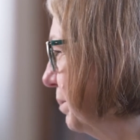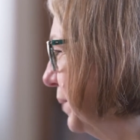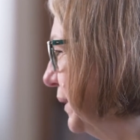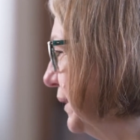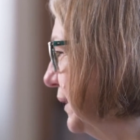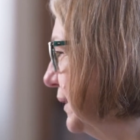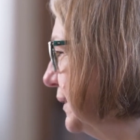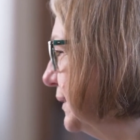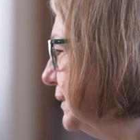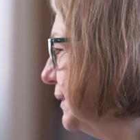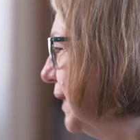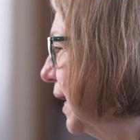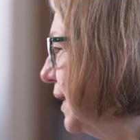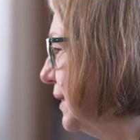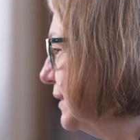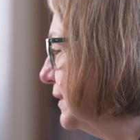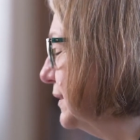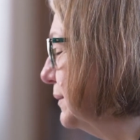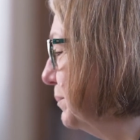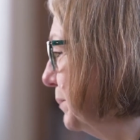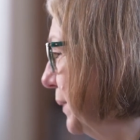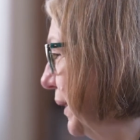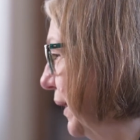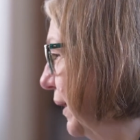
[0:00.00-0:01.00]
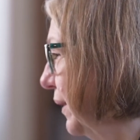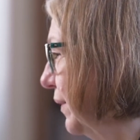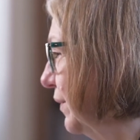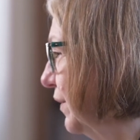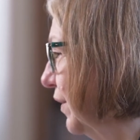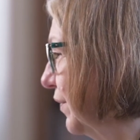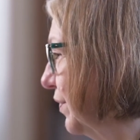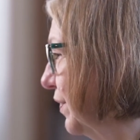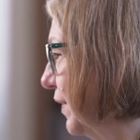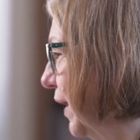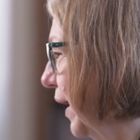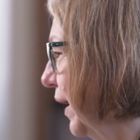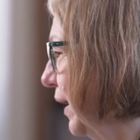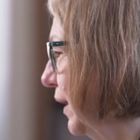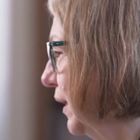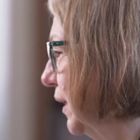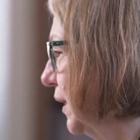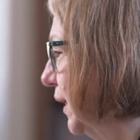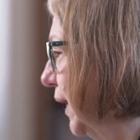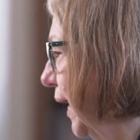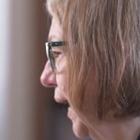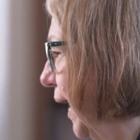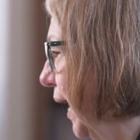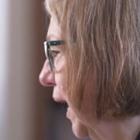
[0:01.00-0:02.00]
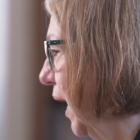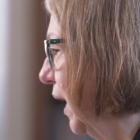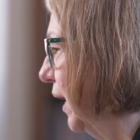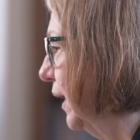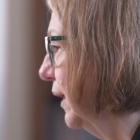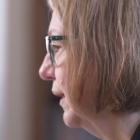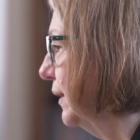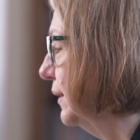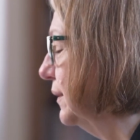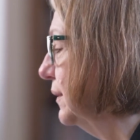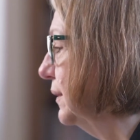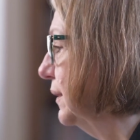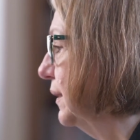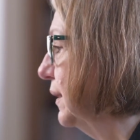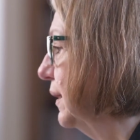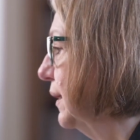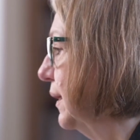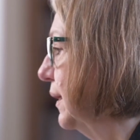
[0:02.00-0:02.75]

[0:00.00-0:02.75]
but it does mean that they can